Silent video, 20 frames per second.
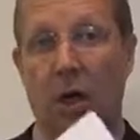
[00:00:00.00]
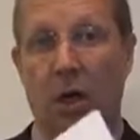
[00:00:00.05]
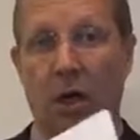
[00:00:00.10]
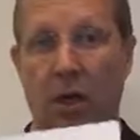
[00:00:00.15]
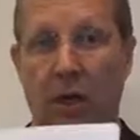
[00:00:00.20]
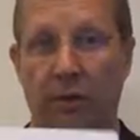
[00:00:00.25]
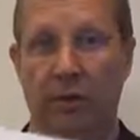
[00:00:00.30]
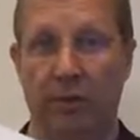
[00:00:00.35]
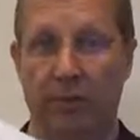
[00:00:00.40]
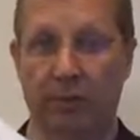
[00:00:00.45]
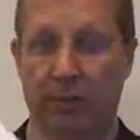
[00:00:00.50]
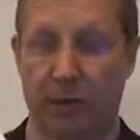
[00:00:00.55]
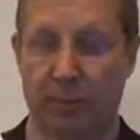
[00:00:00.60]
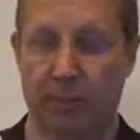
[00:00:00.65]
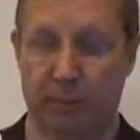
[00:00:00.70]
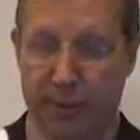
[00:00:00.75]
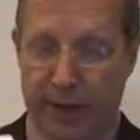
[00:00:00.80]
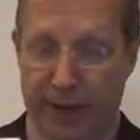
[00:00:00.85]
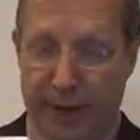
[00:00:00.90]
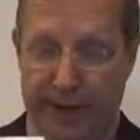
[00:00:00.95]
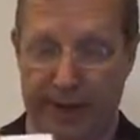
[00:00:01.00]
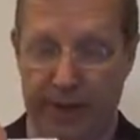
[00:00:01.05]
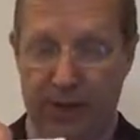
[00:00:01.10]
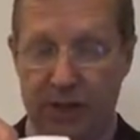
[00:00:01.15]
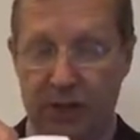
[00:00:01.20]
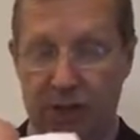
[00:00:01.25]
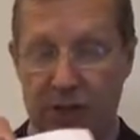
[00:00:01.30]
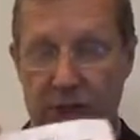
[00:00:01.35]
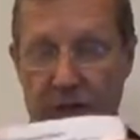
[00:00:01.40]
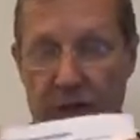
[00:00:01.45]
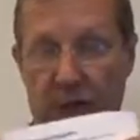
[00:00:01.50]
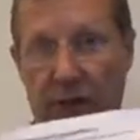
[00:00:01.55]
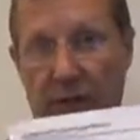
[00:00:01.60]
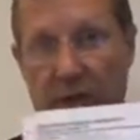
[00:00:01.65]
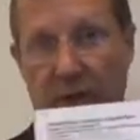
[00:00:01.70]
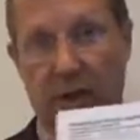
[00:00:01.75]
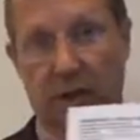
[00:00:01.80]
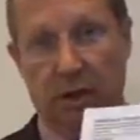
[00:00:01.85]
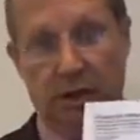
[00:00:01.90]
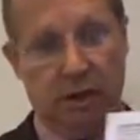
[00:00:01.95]
now. On the front page
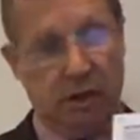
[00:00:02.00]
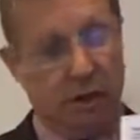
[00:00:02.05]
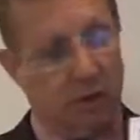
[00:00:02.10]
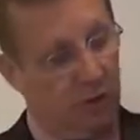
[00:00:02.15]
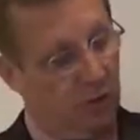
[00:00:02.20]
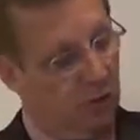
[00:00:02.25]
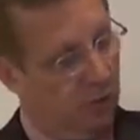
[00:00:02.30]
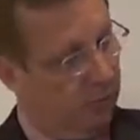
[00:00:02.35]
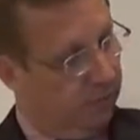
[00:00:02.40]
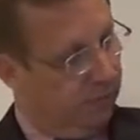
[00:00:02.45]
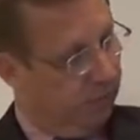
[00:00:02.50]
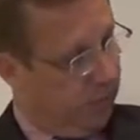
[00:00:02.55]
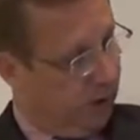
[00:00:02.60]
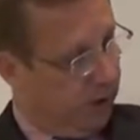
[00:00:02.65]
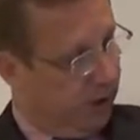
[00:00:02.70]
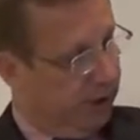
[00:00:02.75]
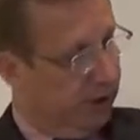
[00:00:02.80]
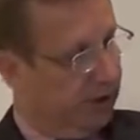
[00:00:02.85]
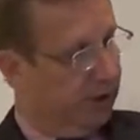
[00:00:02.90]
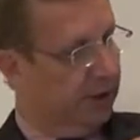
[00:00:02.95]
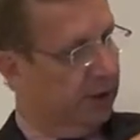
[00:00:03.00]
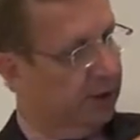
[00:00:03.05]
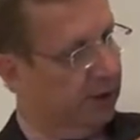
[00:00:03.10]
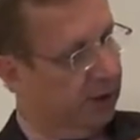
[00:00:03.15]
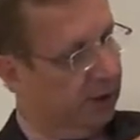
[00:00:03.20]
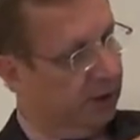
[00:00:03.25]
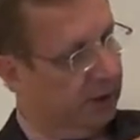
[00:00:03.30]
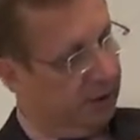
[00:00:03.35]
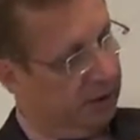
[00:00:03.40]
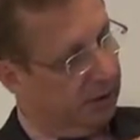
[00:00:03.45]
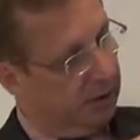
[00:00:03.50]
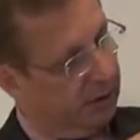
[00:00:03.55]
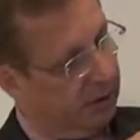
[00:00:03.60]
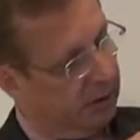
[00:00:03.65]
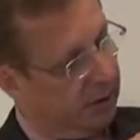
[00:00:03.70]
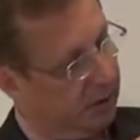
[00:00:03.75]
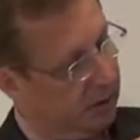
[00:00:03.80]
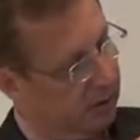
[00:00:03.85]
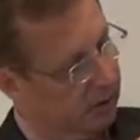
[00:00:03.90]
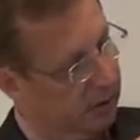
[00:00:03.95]
you'll find
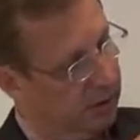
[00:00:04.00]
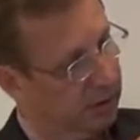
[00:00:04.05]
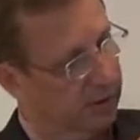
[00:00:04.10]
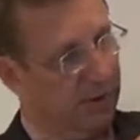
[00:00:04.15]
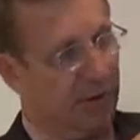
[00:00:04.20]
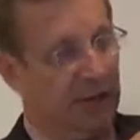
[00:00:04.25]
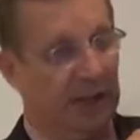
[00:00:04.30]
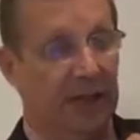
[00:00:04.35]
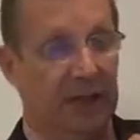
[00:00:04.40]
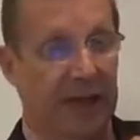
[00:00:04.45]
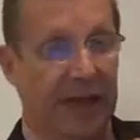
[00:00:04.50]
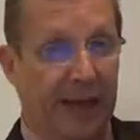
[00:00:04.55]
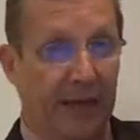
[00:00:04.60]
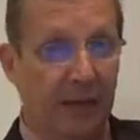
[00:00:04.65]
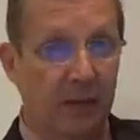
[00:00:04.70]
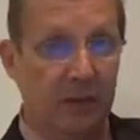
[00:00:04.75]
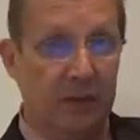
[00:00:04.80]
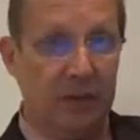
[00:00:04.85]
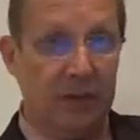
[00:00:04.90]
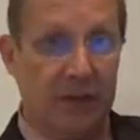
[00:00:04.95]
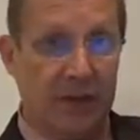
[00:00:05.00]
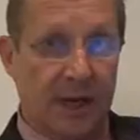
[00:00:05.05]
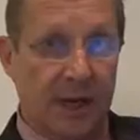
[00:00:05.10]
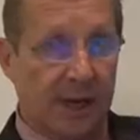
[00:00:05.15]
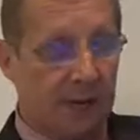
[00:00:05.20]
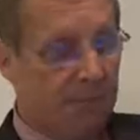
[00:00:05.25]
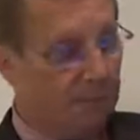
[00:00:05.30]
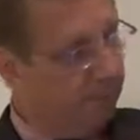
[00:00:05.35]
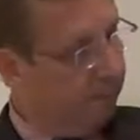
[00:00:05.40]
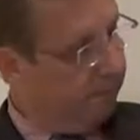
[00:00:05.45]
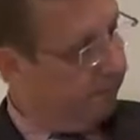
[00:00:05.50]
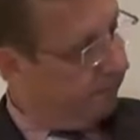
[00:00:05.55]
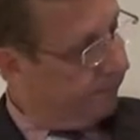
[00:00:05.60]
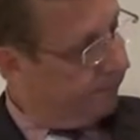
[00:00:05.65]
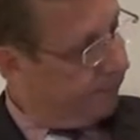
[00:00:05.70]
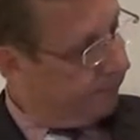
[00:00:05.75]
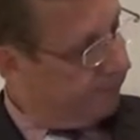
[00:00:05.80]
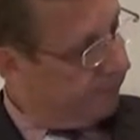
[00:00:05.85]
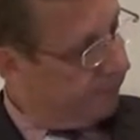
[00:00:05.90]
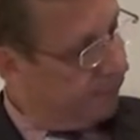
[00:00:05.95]
the landlord's name.
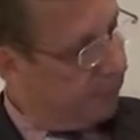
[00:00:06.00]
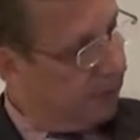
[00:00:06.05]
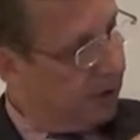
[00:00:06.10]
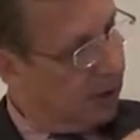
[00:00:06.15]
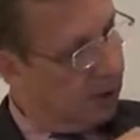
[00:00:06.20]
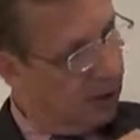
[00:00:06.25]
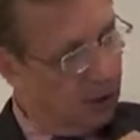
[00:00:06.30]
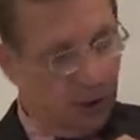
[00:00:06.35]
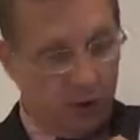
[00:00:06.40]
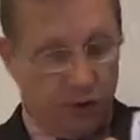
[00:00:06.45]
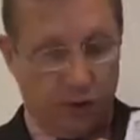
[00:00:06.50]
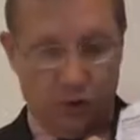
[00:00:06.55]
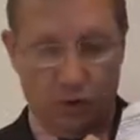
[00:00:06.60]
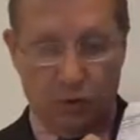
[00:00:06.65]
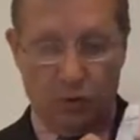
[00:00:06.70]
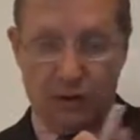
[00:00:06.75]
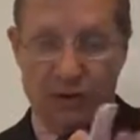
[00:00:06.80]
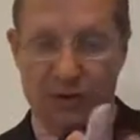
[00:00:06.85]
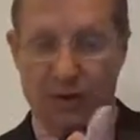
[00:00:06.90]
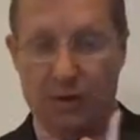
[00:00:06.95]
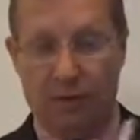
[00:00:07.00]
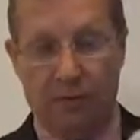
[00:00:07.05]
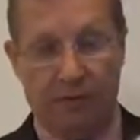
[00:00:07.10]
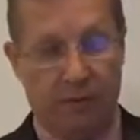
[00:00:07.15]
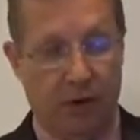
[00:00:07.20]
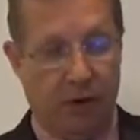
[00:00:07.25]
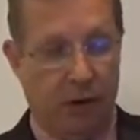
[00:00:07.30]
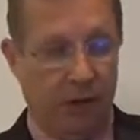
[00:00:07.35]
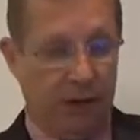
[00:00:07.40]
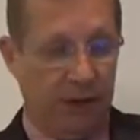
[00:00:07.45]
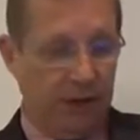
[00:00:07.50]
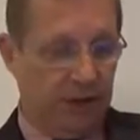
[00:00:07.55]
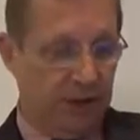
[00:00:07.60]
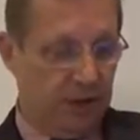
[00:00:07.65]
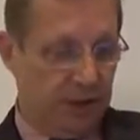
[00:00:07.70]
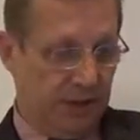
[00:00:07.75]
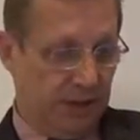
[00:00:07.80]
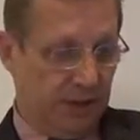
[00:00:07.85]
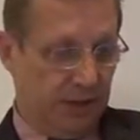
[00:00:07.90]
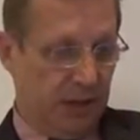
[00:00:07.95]
You'll also find
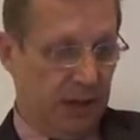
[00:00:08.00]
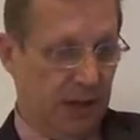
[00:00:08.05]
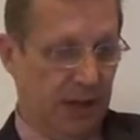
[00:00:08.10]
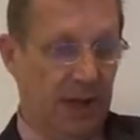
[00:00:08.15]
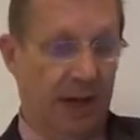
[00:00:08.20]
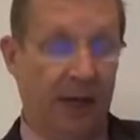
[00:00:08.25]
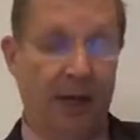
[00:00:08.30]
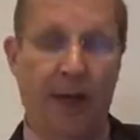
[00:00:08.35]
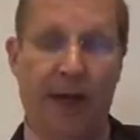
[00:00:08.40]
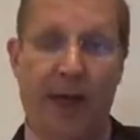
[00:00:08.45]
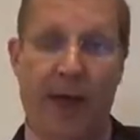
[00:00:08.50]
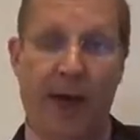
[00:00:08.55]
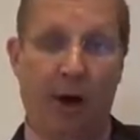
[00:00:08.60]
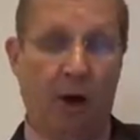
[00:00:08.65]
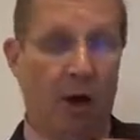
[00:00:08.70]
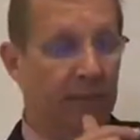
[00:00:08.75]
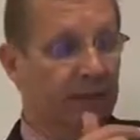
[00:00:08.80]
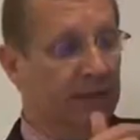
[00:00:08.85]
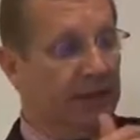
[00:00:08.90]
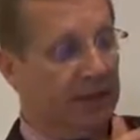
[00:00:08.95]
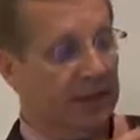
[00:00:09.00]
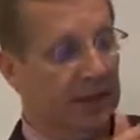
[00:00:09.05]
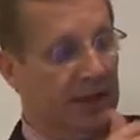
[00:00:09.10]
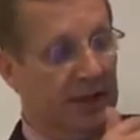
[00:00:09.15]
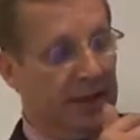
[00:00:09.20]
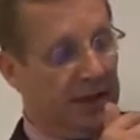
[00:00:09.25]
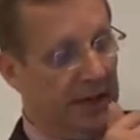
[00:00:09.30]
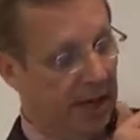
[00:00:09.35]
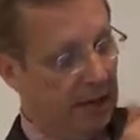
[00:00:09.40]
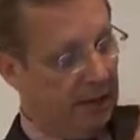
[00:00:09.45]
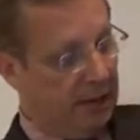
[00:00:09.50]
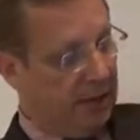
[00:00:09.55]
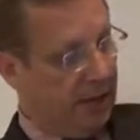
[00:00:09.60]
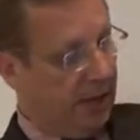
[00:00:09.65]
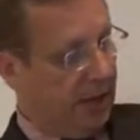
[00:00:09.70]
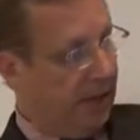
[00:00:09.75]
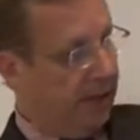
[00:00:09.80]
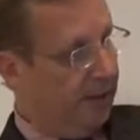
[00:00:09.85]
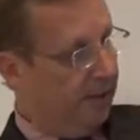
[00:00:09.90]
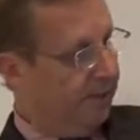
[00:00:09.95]
our office details
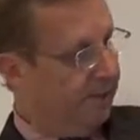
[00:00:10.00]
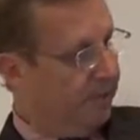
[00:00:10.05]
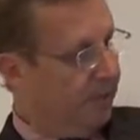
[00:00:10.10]
here.